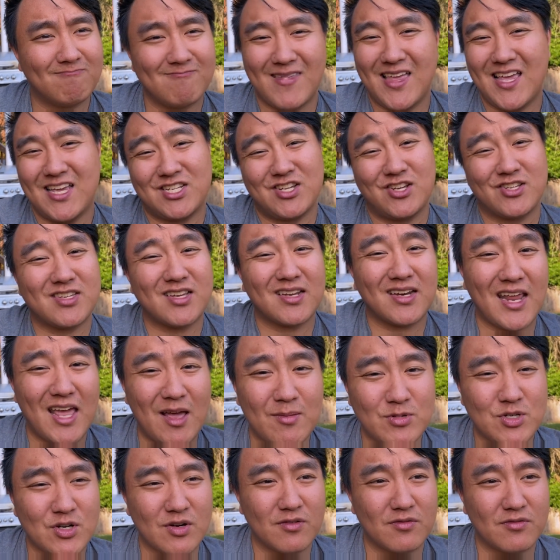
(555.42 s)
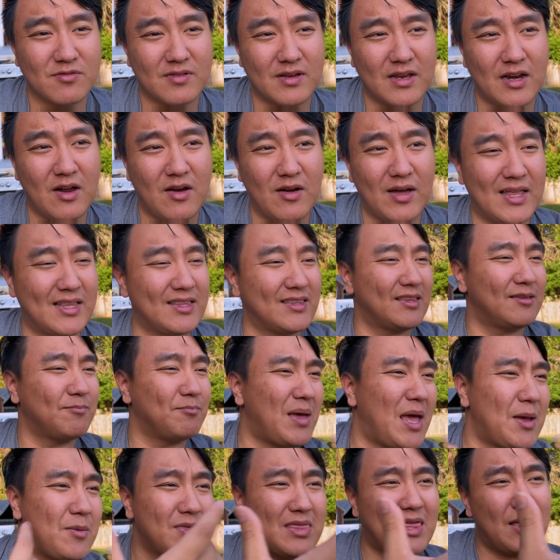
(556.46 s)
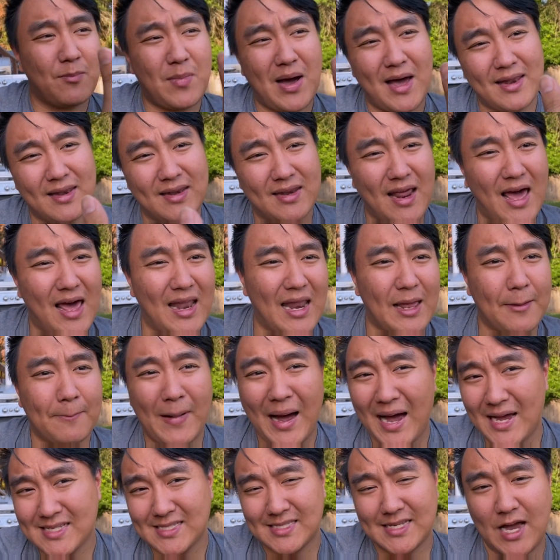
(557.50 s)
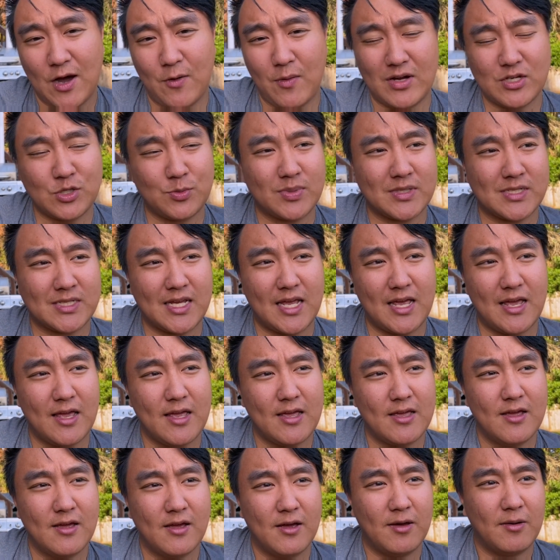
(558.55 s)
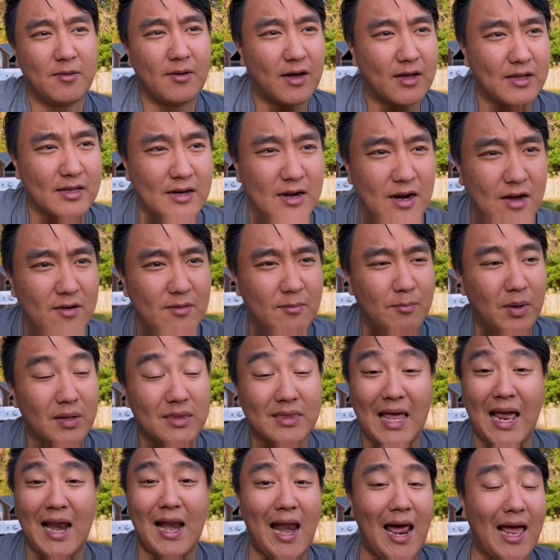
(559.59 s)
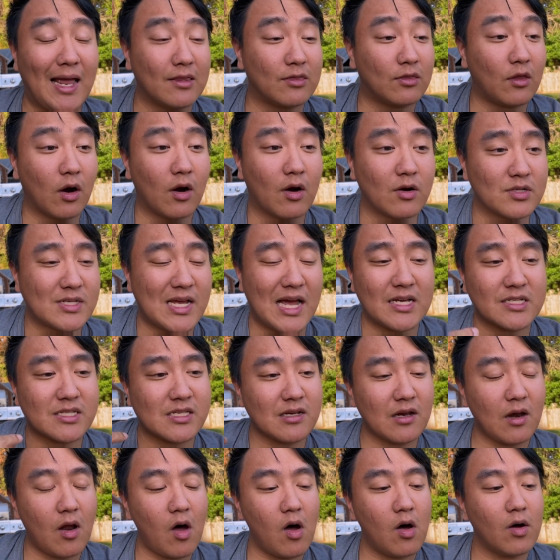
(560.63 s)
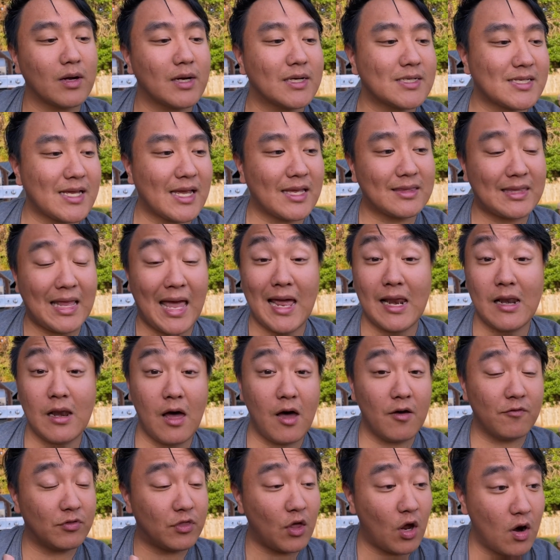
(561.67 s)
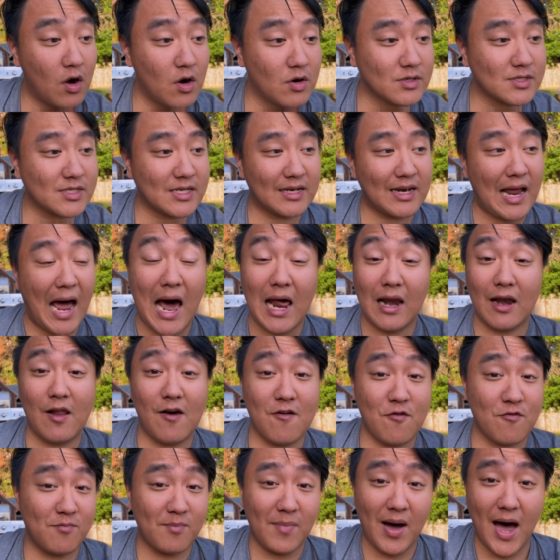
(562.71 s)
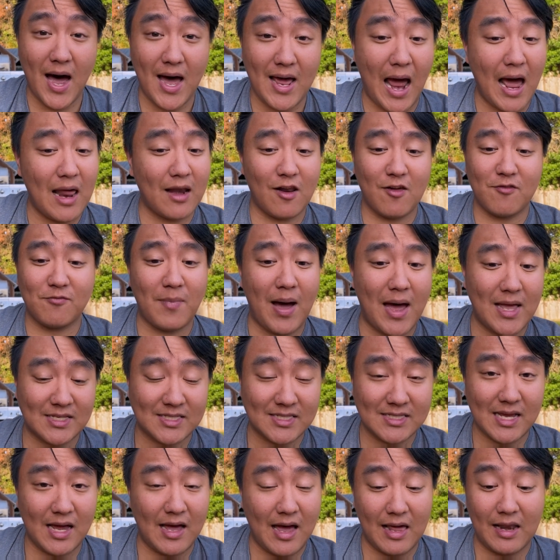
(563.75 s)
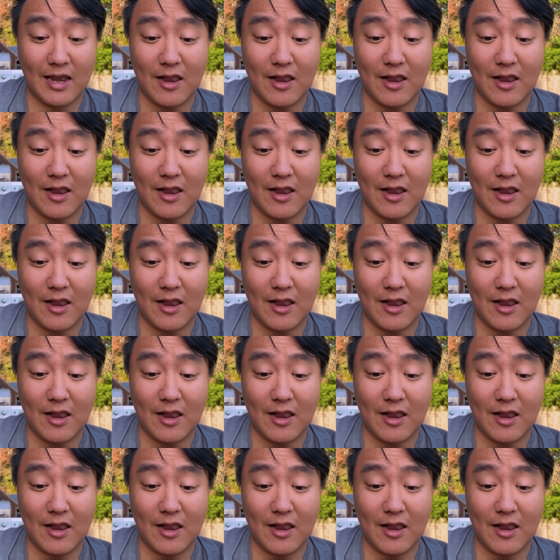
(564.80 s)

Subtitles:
It's just the damn truth, you know? And maybe they might not like my style 100%, you know? But they like theirs. As long as that they love theirs and I love mine, I love myself,